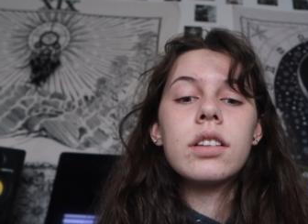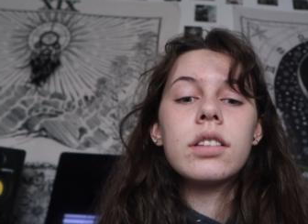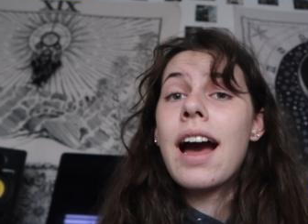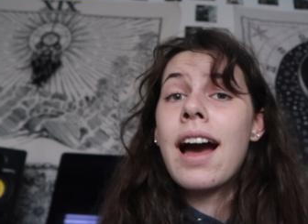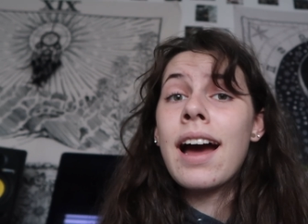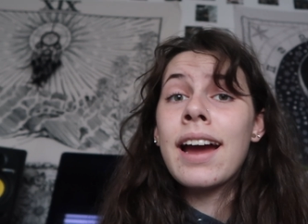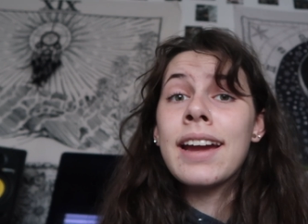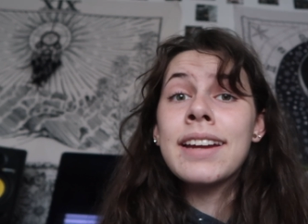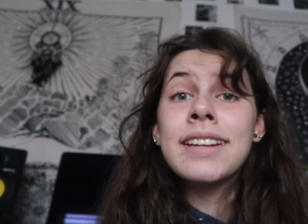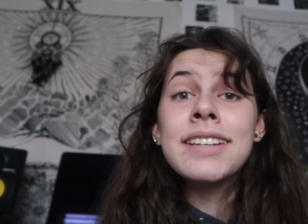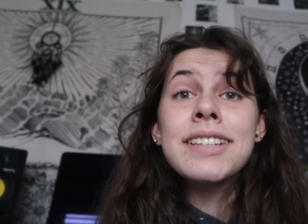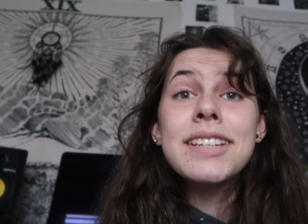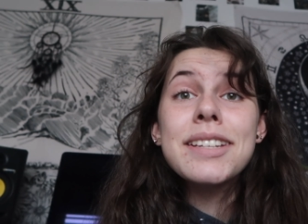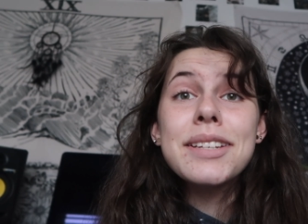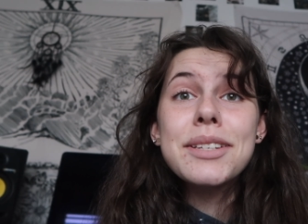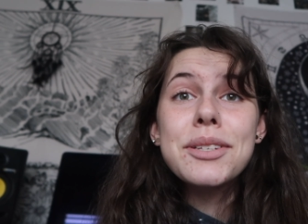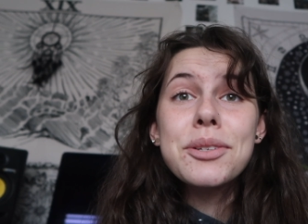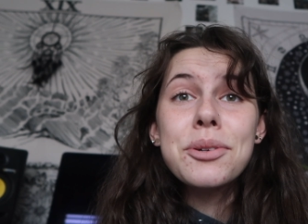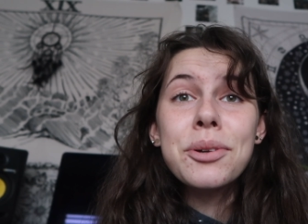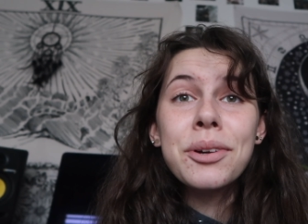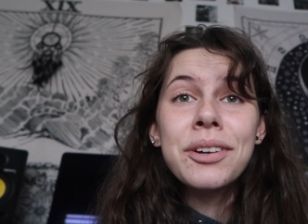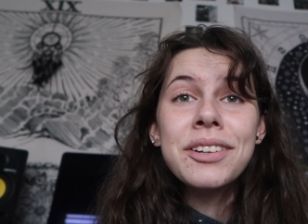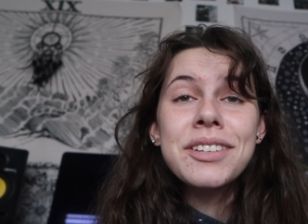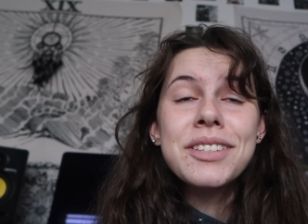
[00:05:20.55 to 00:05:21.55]
kind
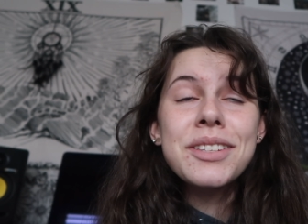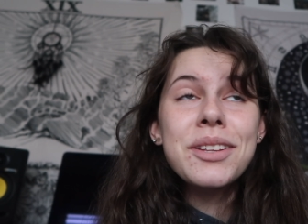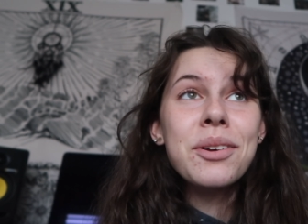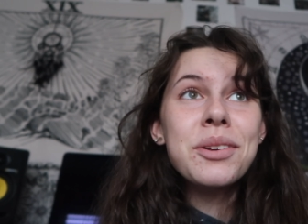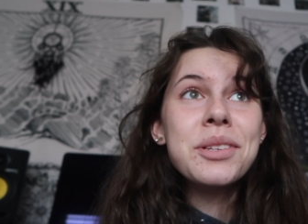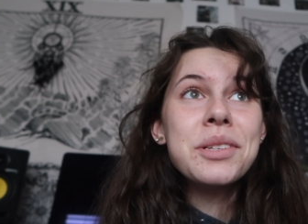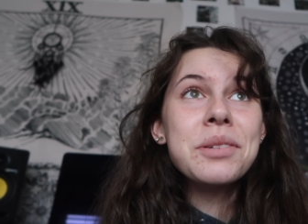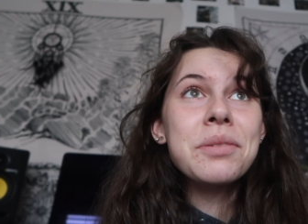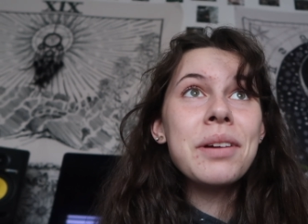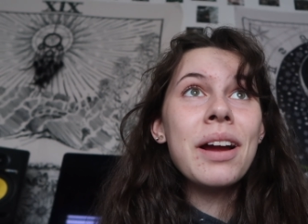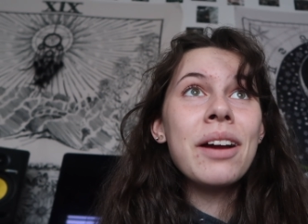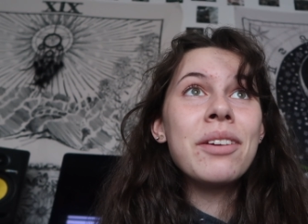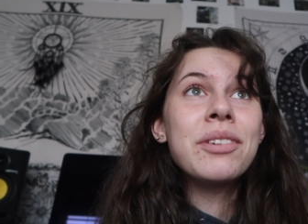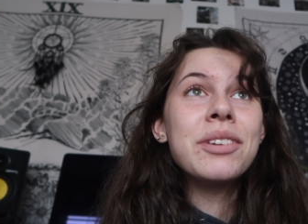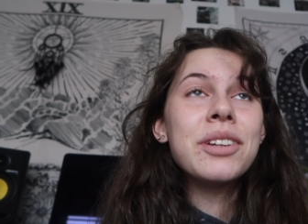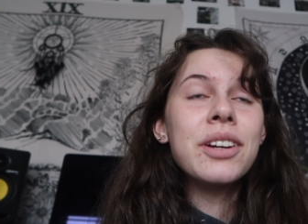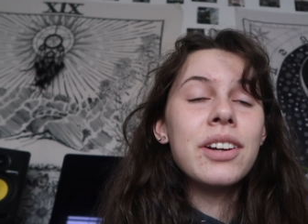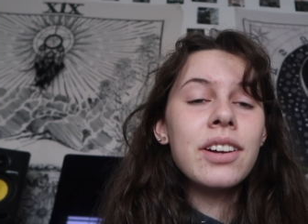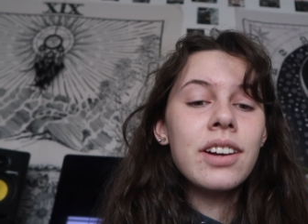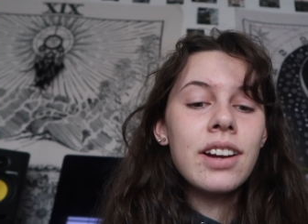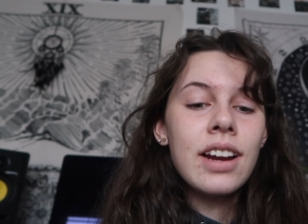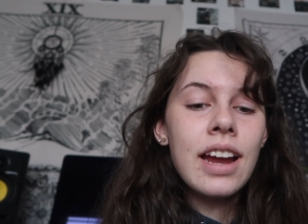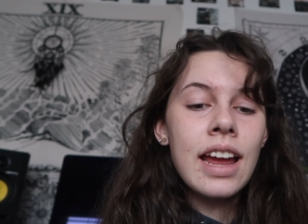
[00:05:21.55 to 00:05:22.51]
towards those around her,